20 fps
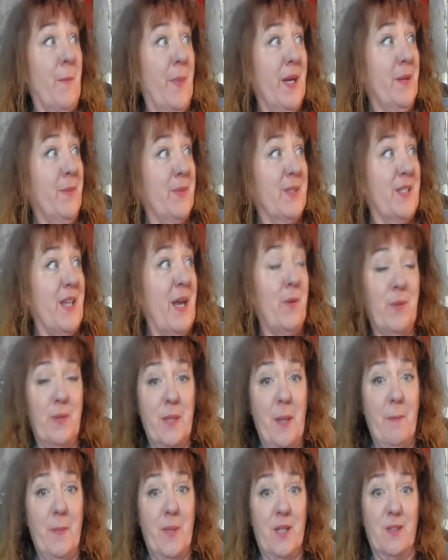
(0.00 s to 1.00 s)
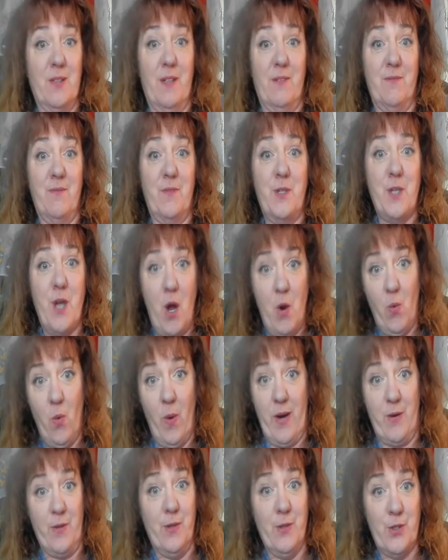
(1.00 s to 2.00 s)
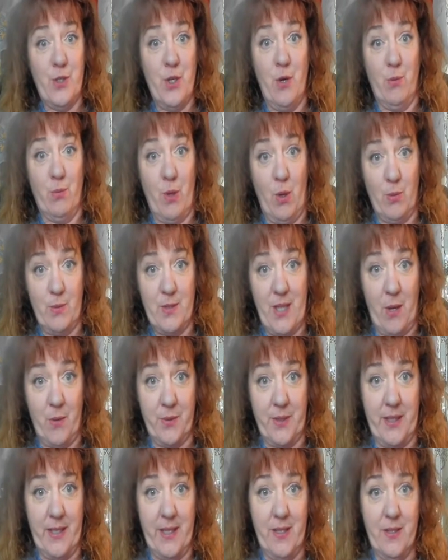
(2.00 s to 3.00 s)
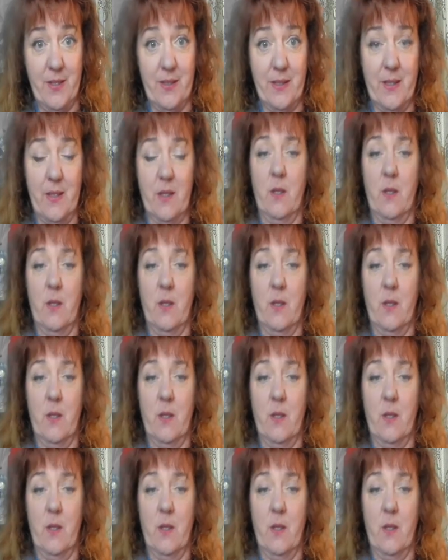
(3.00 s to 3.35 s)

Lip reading: but it was out in the middle of nowhere. There's no roads out there.